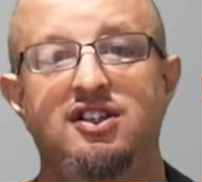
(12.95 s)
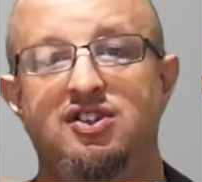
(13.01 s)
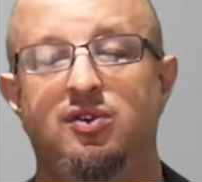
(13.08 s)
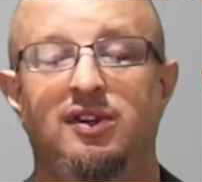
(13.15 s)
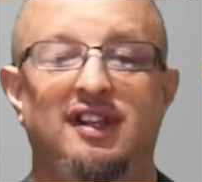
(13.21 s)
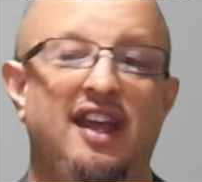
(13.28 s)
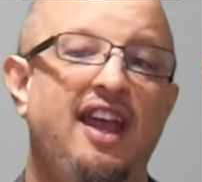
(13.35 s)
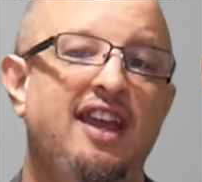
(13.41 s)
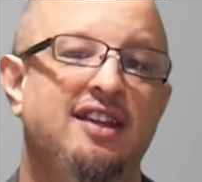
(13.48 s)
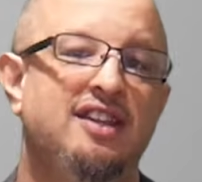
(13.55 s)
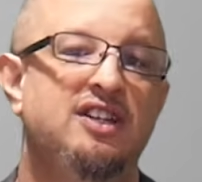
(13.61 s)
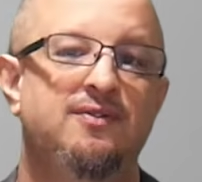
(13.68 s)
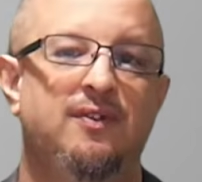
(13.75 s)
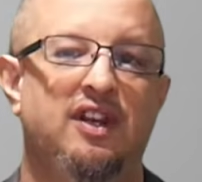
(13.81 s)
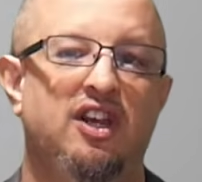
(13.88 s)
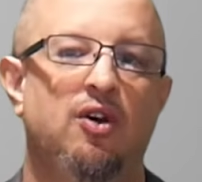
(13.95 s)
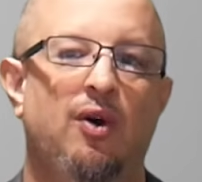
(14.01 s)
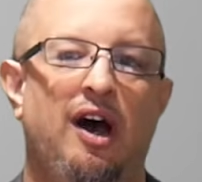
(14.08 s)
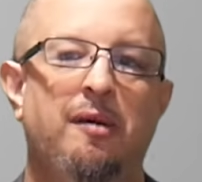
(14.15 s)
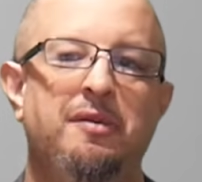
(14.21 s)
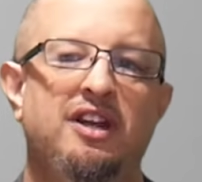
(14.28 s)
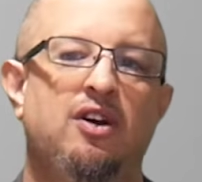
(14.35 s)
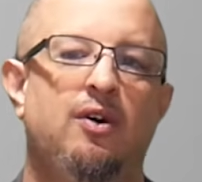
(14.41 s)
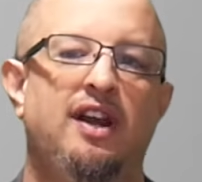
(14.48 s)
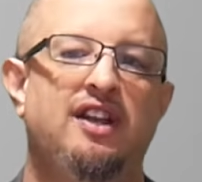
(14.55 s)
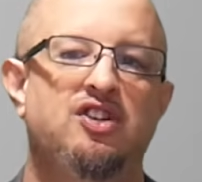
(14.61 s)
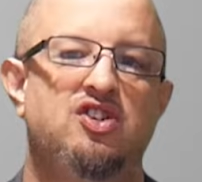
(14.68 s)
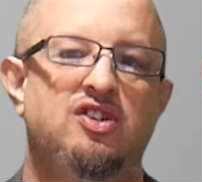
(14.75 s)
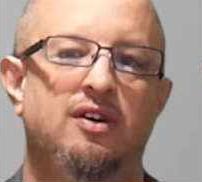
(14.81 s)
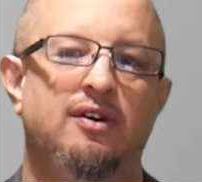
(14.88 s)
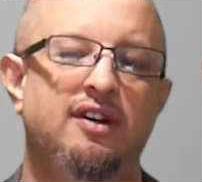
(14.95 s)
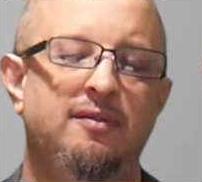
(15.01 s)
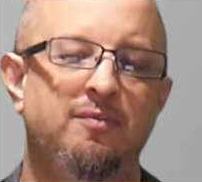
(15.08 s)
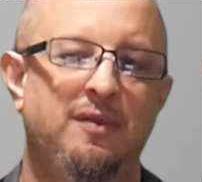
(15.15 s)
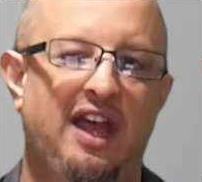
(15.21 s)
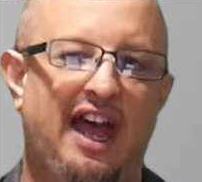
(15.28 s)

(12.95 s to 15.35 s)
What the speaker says: So today in this video, I'm gonna go ahead and show you